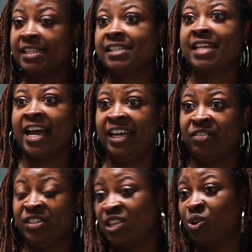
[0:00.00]

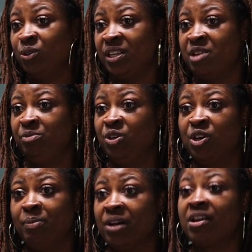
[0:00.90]
society have told them,
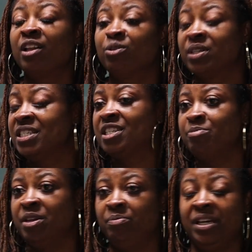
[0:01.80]
you know, about
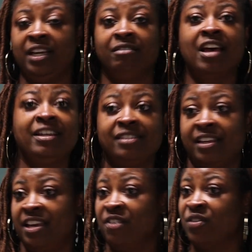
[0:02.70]
colorism and being
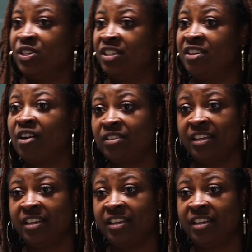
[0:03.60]
light skin versus dark